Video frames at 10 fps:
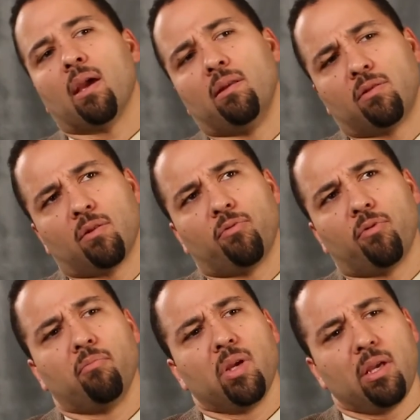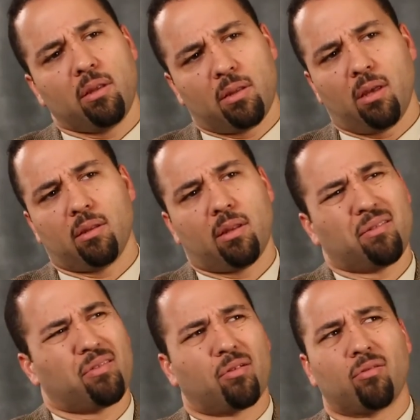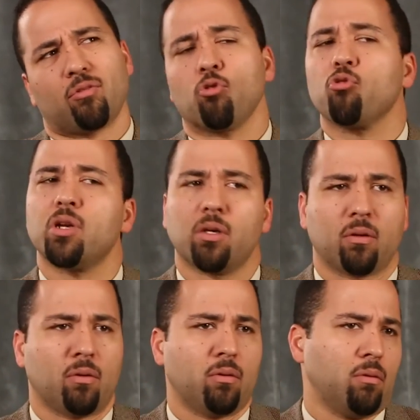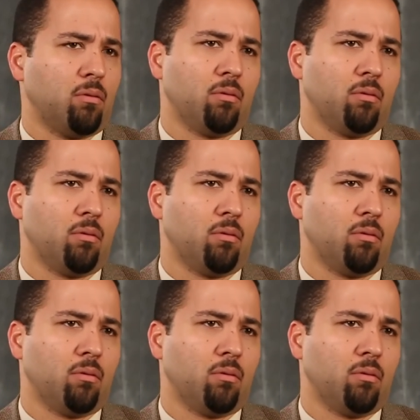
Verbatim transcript: And so for me, that, that's a critical